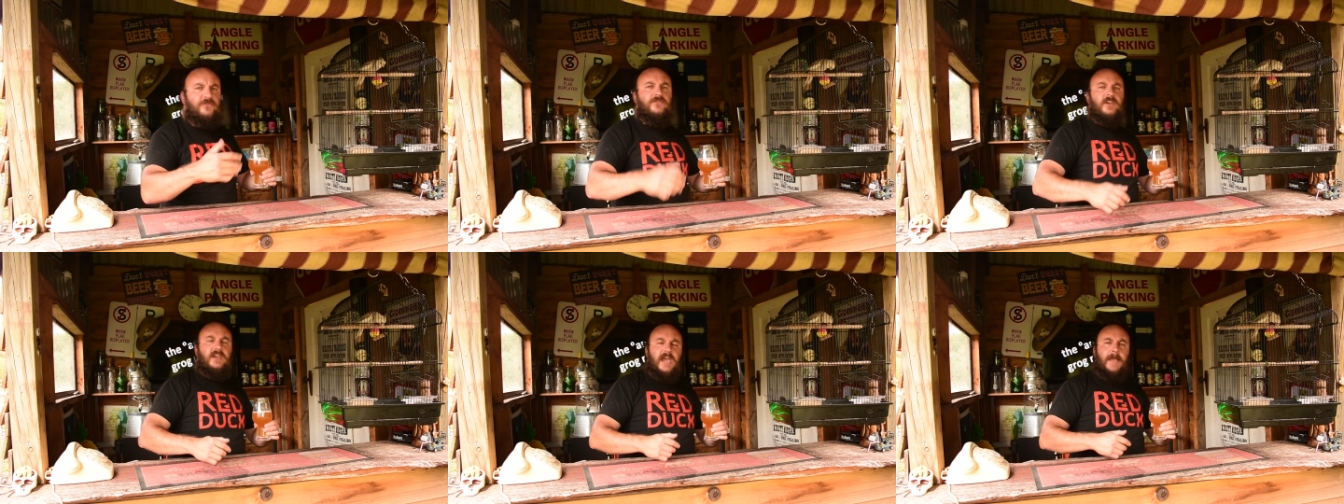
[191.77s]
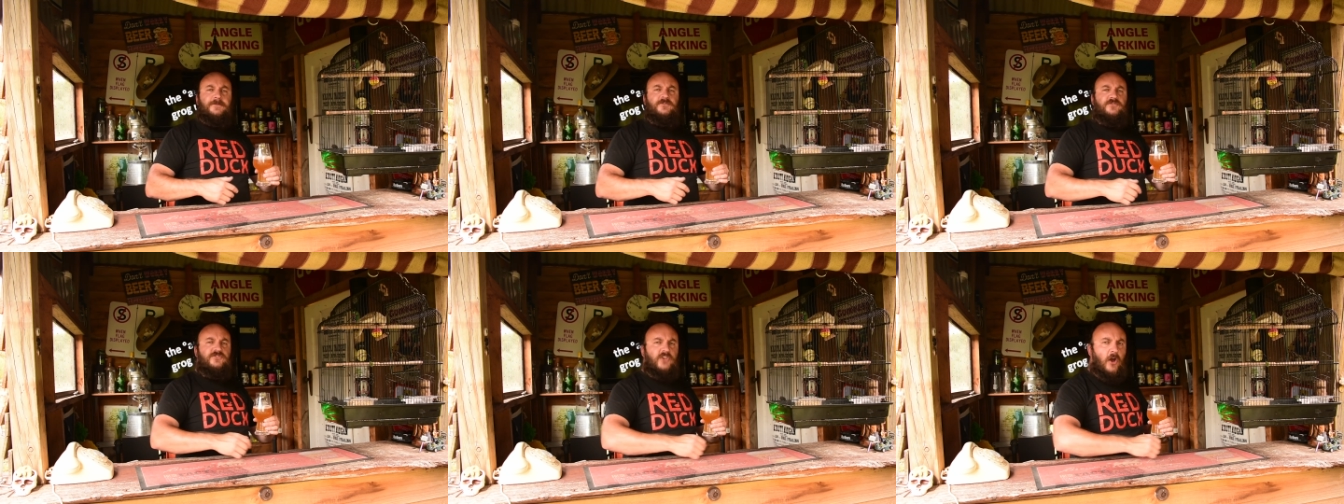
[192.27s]
of heaps
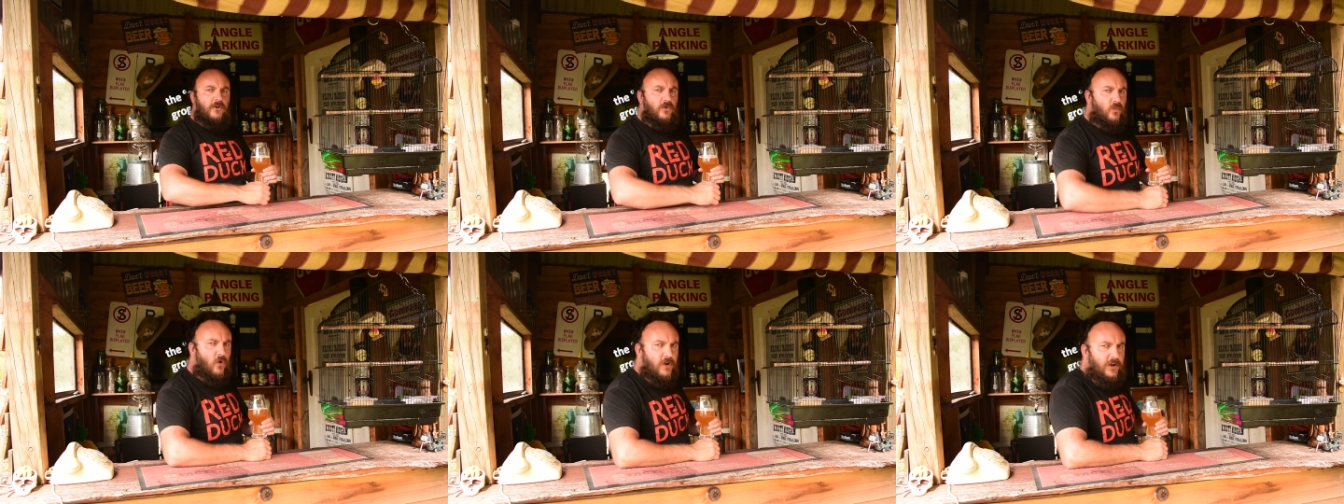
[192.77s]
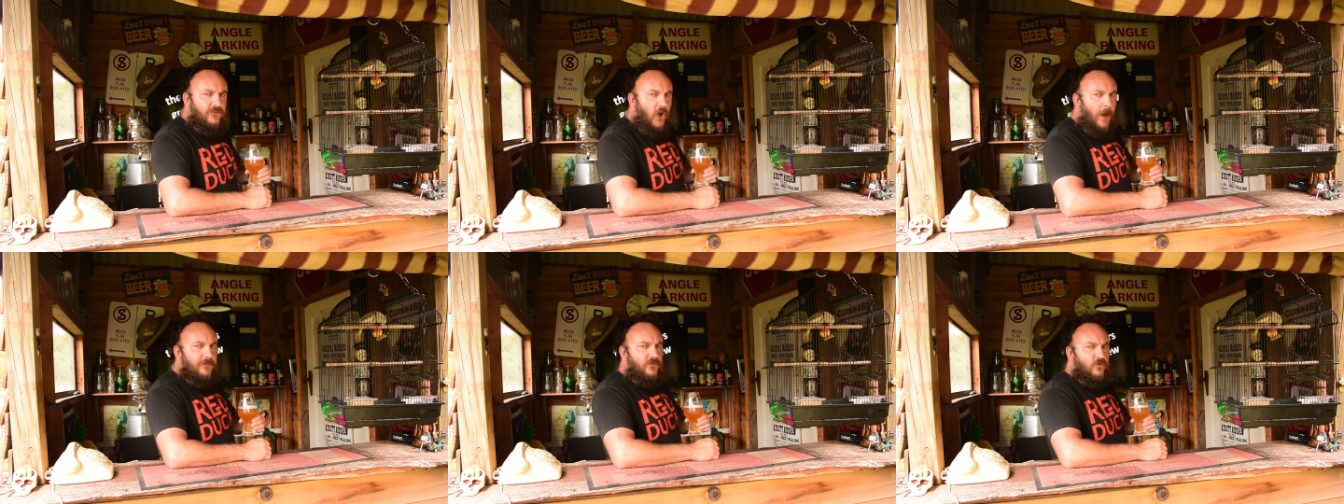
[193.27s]
of soda water
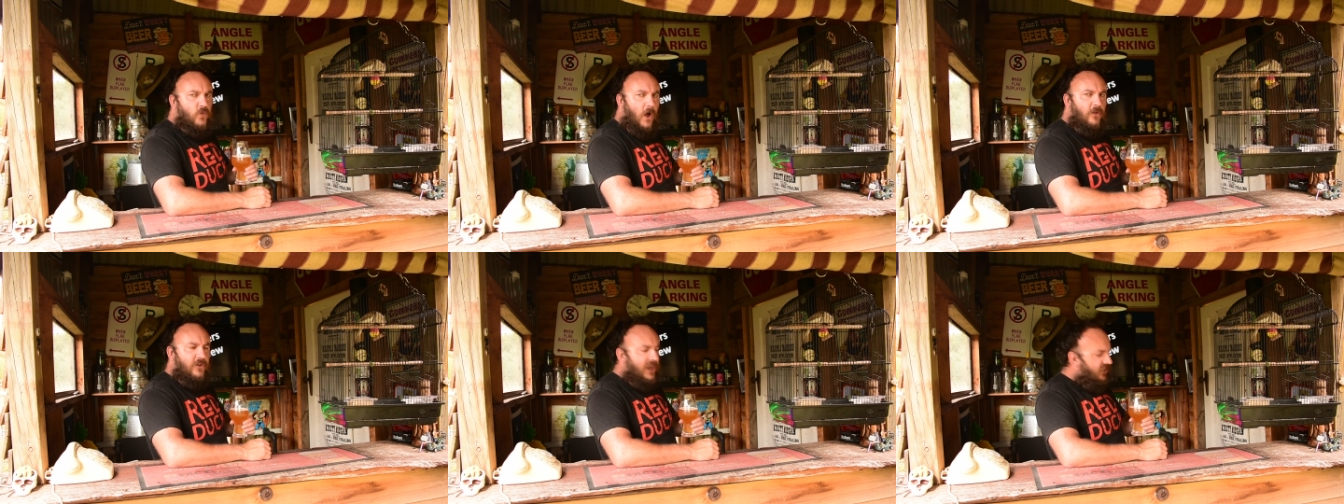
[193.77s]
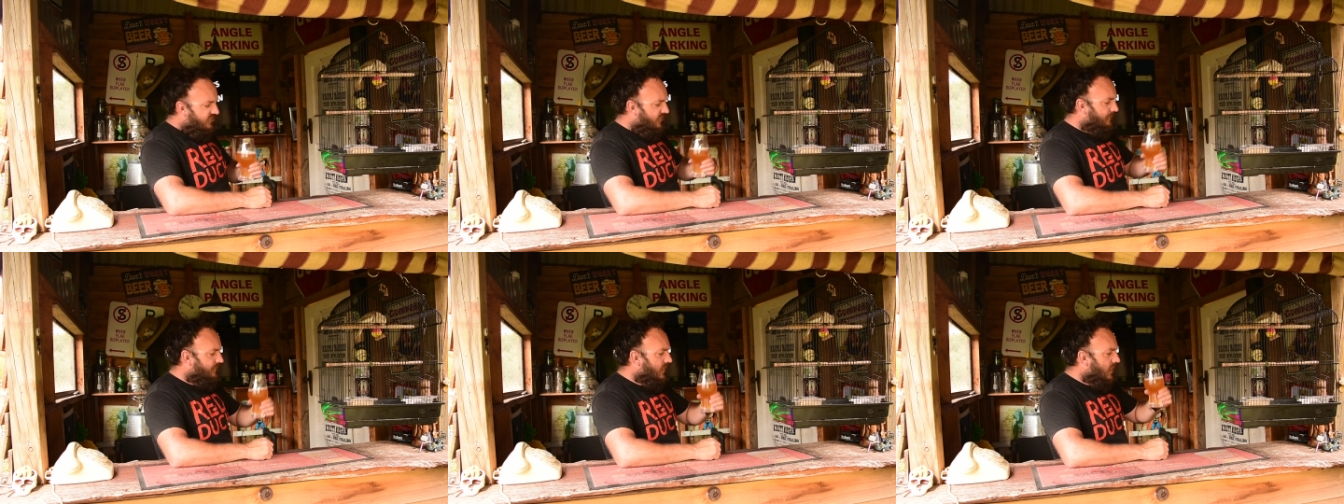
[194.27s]
types of qualities.
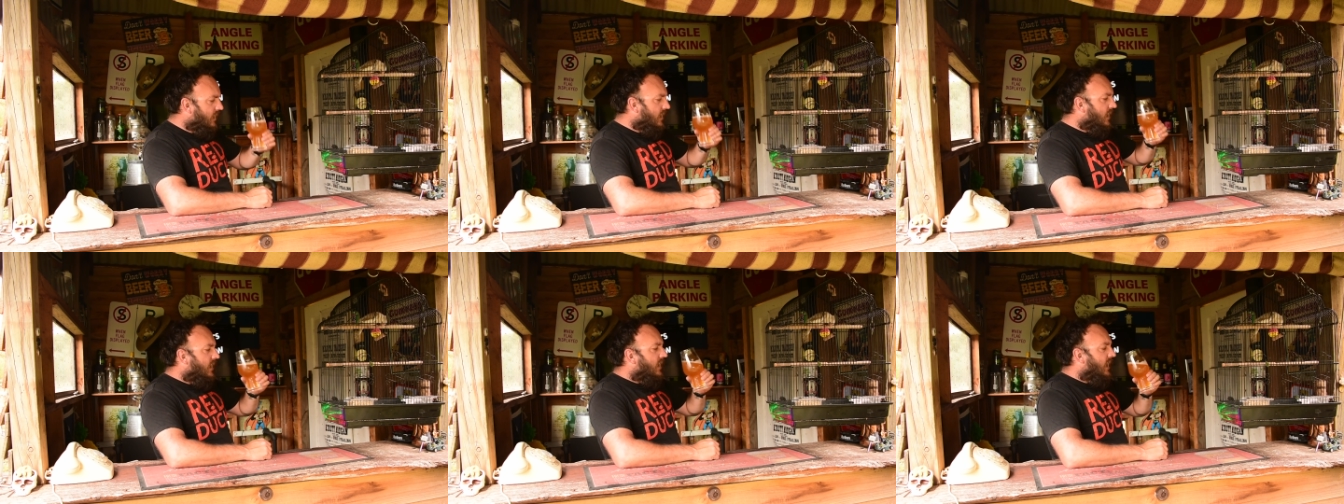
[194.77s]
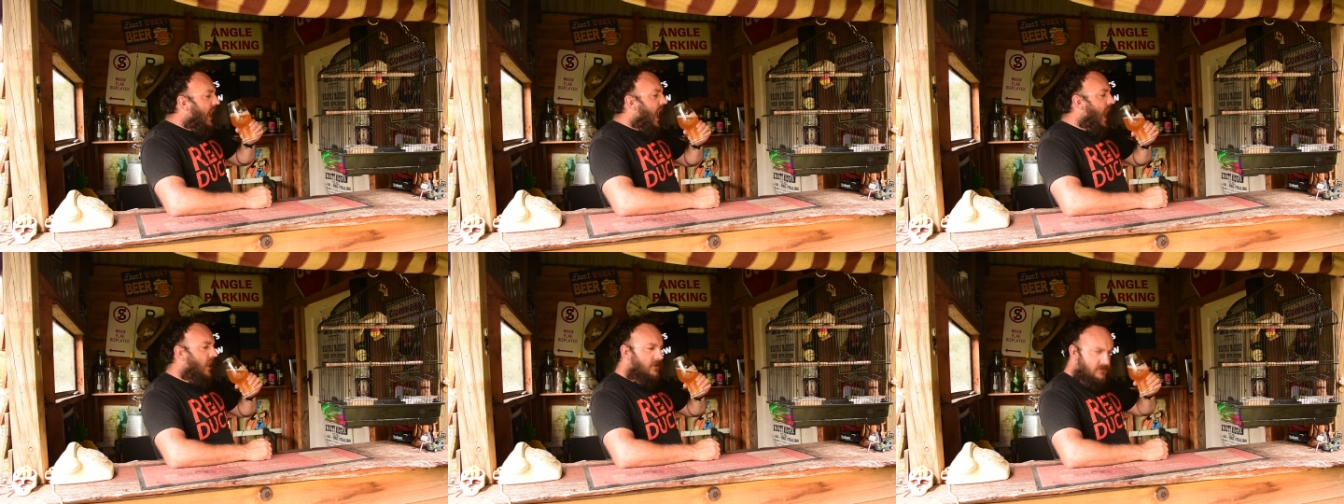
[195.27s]

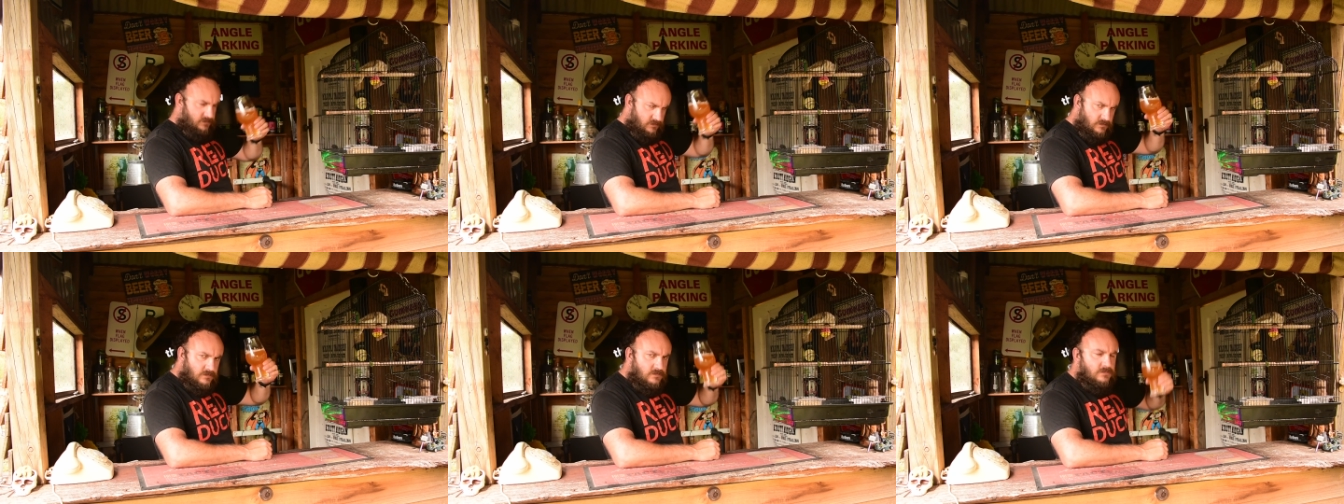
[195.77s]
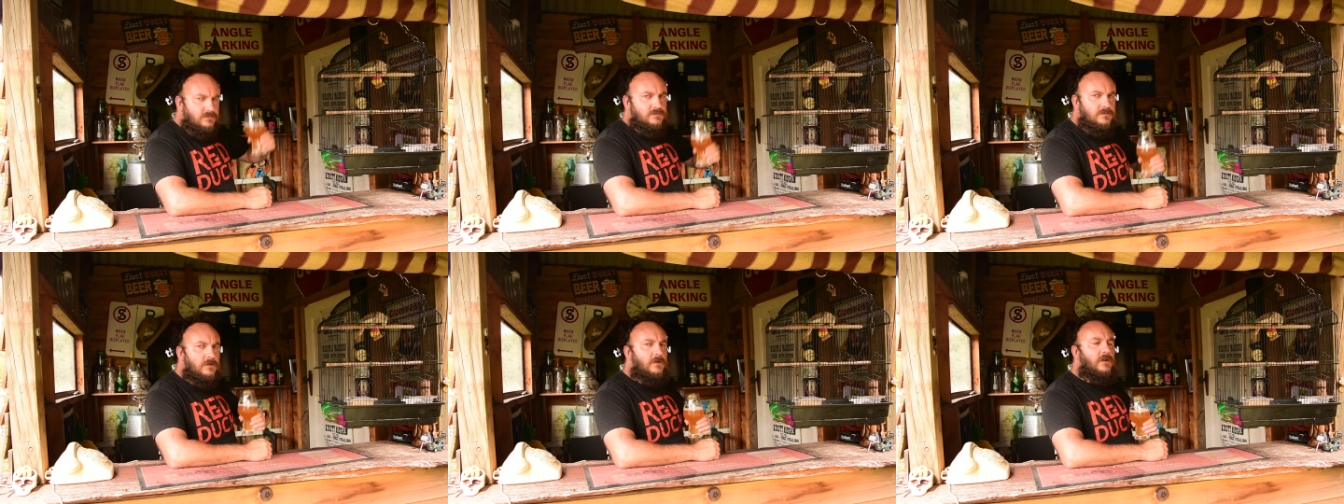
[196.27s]
Uh,
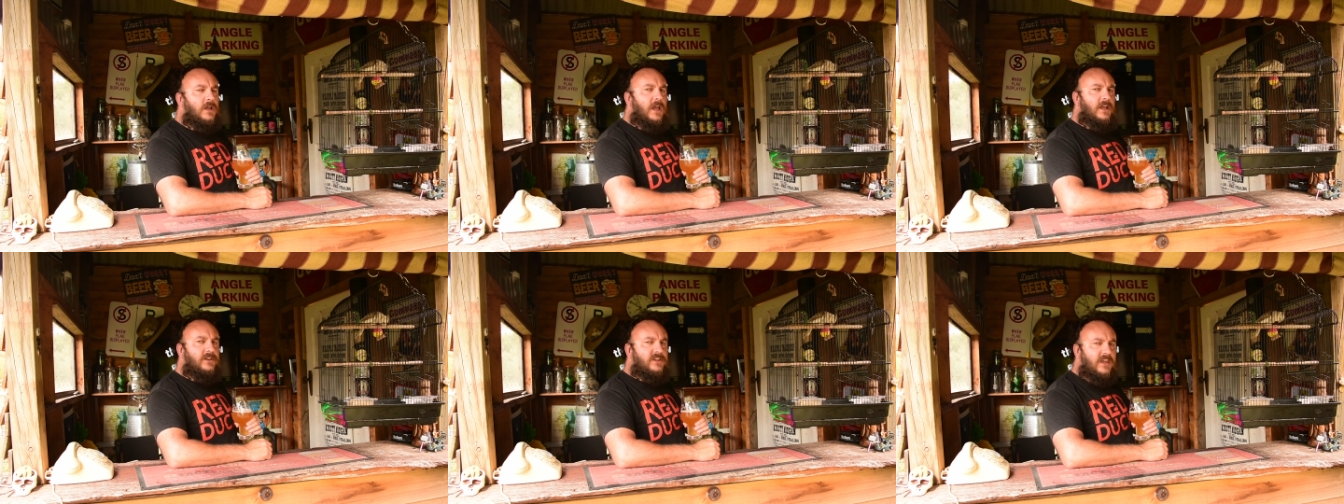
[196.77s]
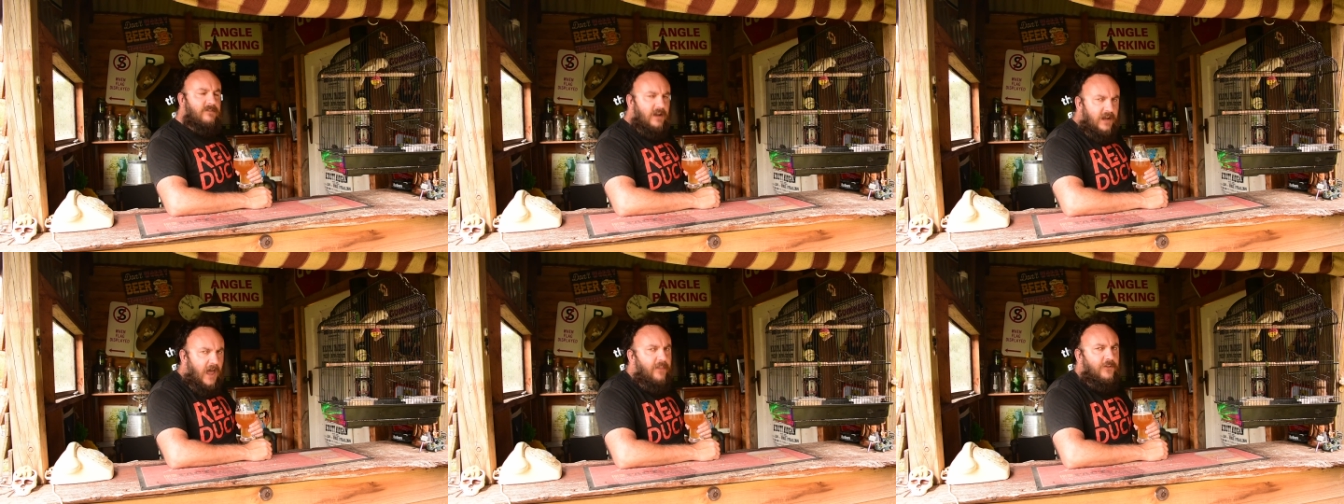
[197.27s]
eh, give it
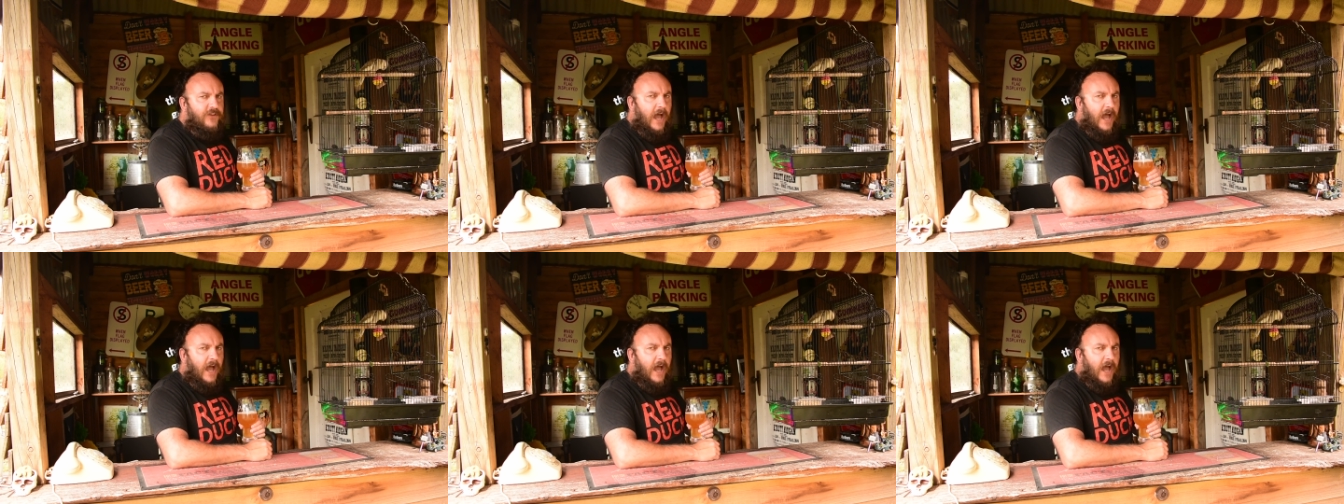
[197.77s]
another